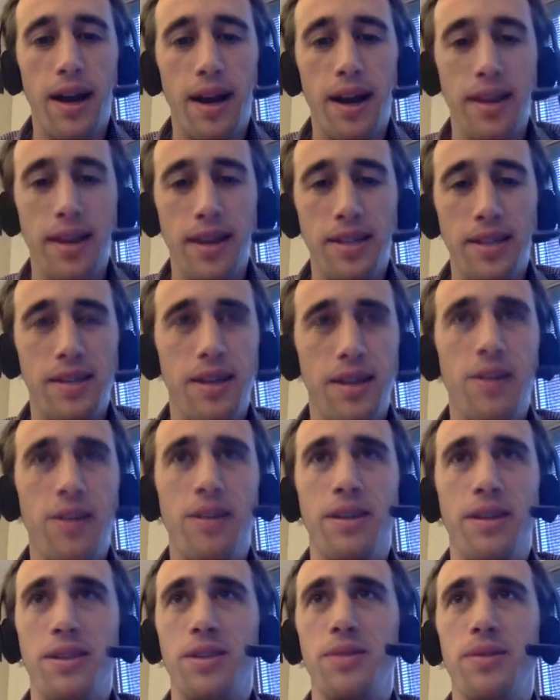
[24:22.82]
that's another
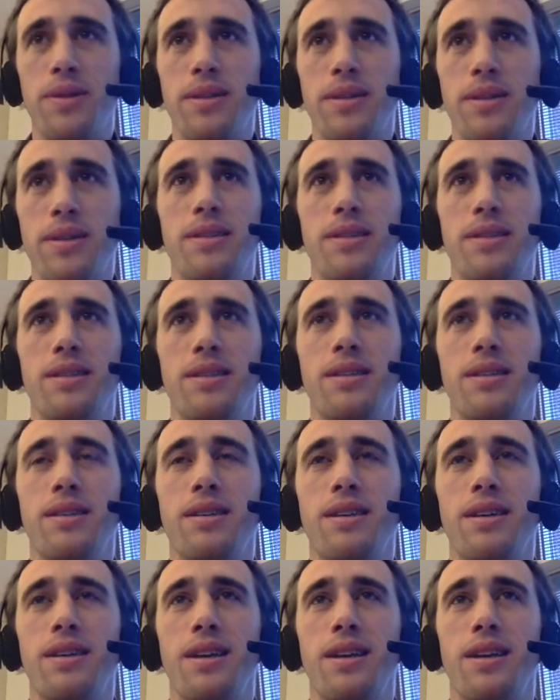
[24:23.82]
thing too, is
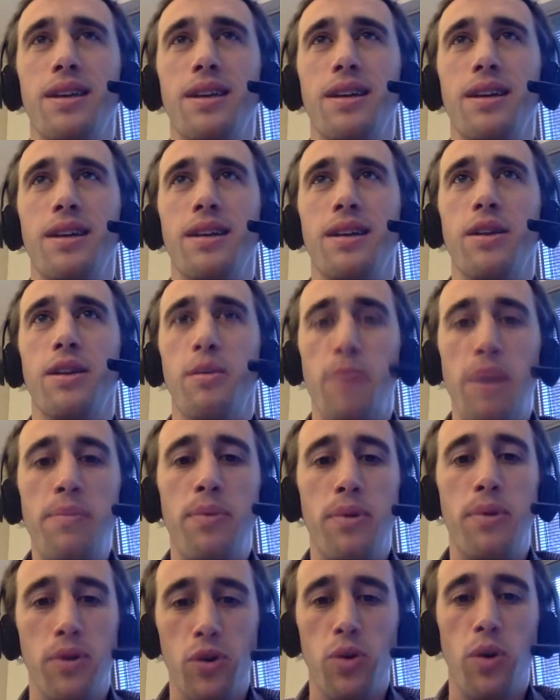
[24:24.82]
the
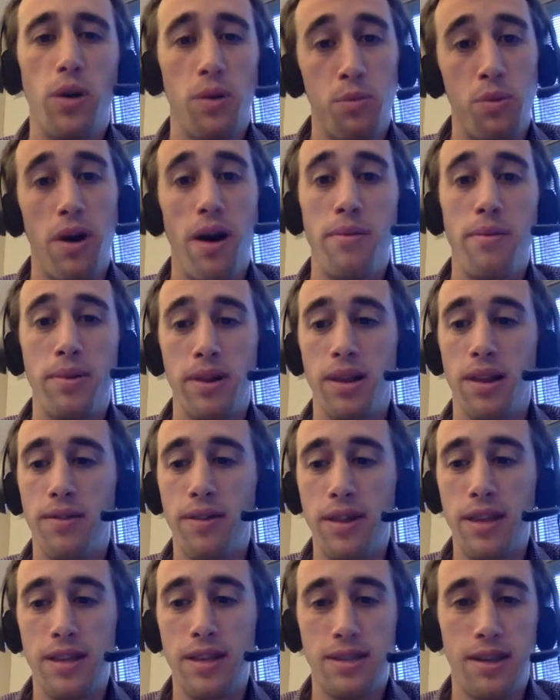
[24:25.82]
people who are probably
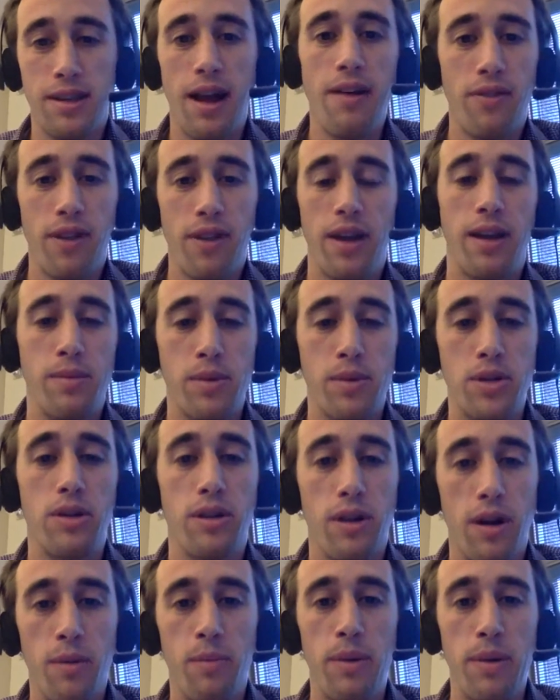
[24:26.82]
living this life. Like, I'm sure
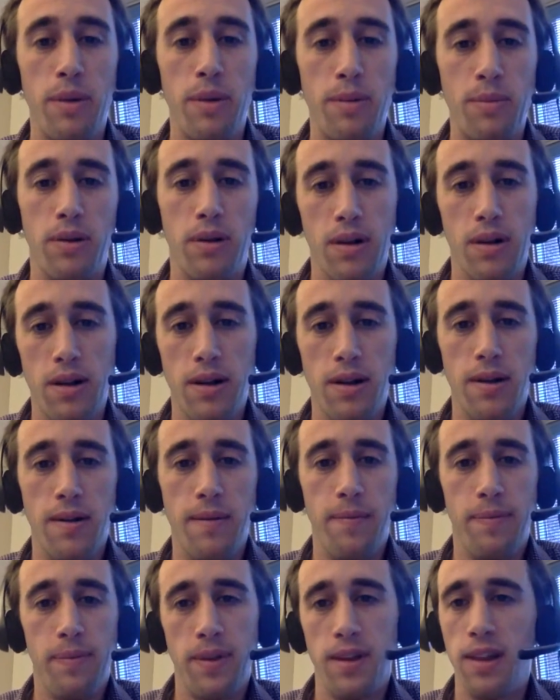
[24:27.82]
there are people
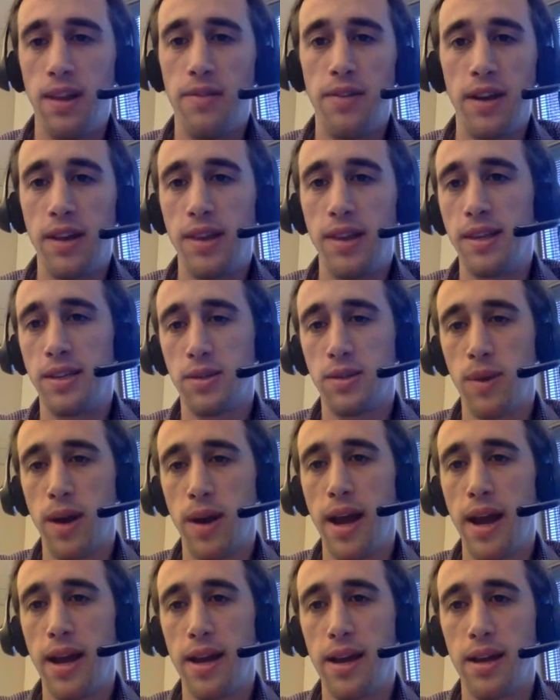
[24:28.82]
living in this
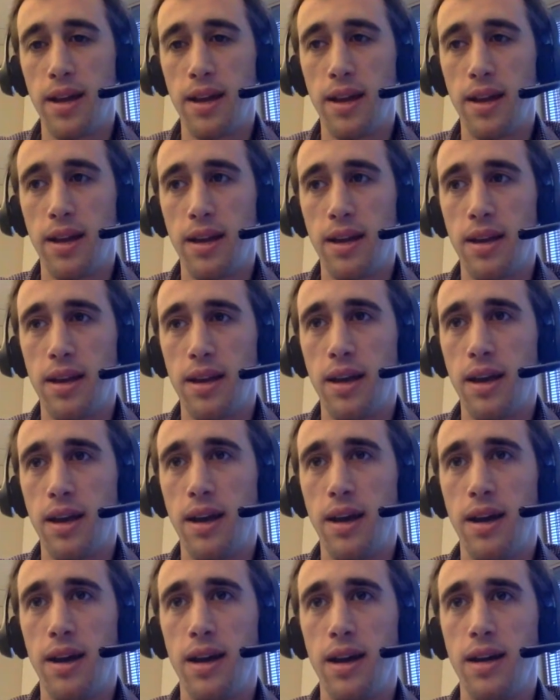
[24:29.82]
way,
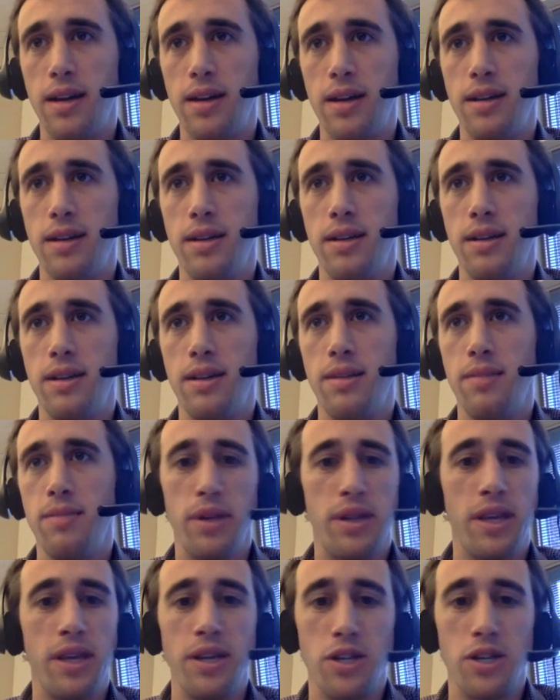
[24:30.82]
but
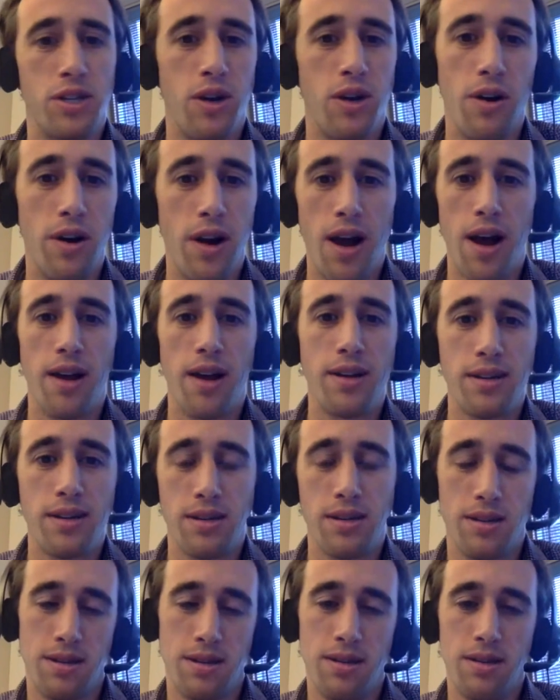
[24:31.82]
they just are
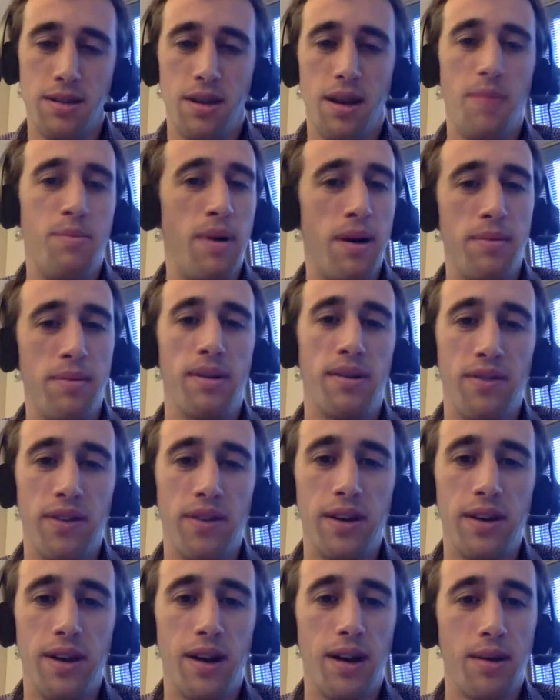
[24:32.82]
not a public
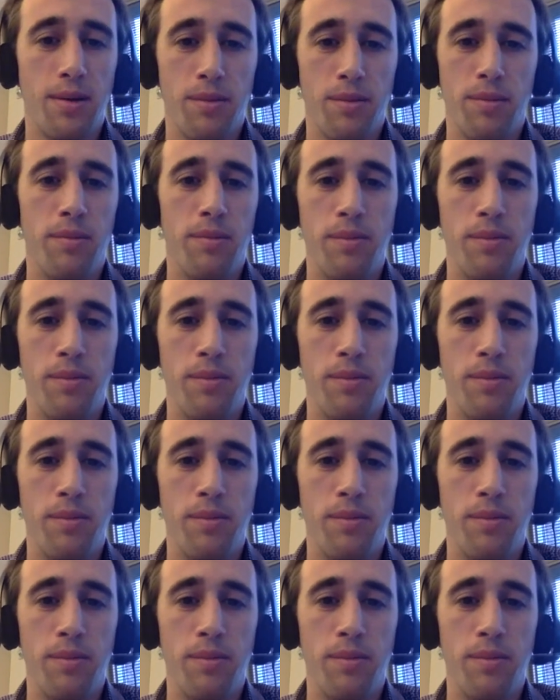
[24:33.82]
figure by